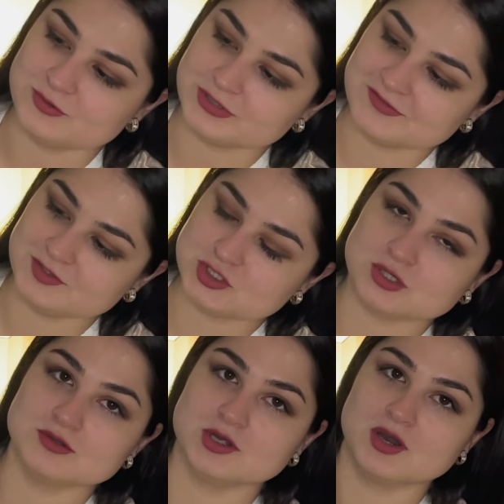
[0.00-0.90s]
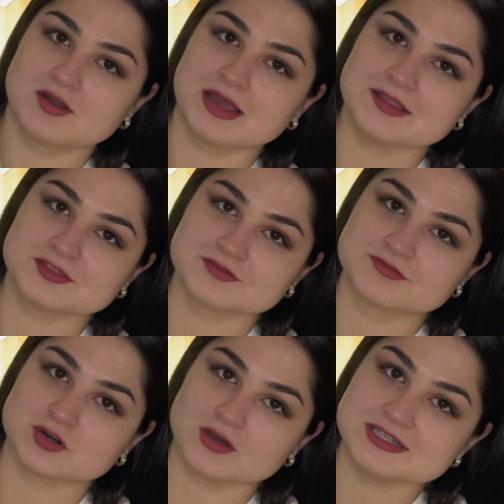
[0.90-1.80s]
Louis Vuitton logo at the
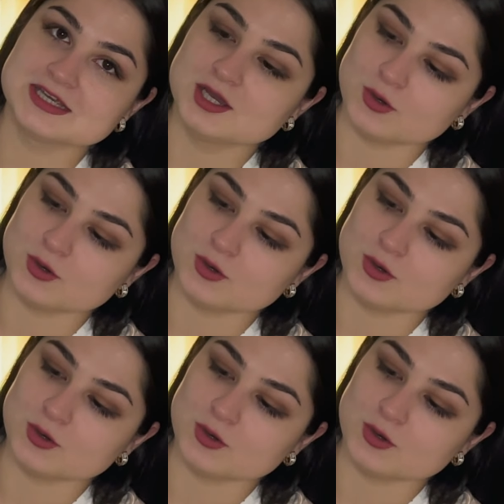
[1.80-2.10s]
front,